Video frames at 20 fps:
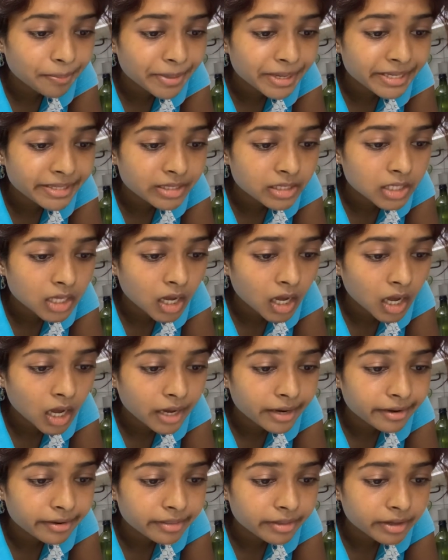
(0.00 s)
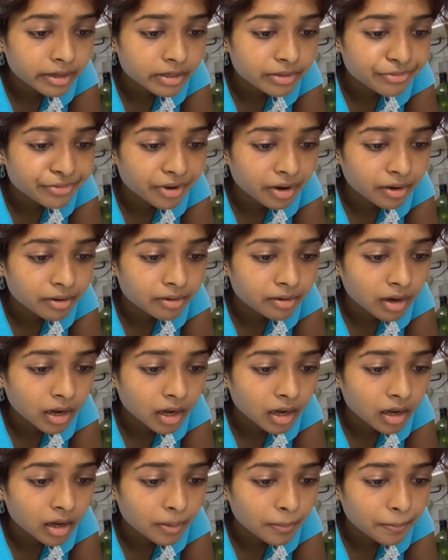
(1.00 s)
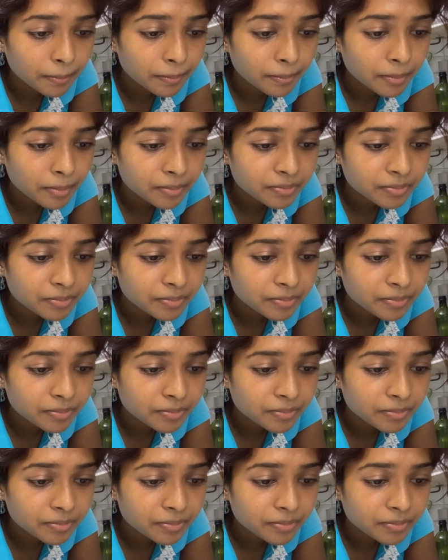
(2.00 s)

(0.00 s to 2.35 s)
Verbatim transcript: pizza and I think it's done um,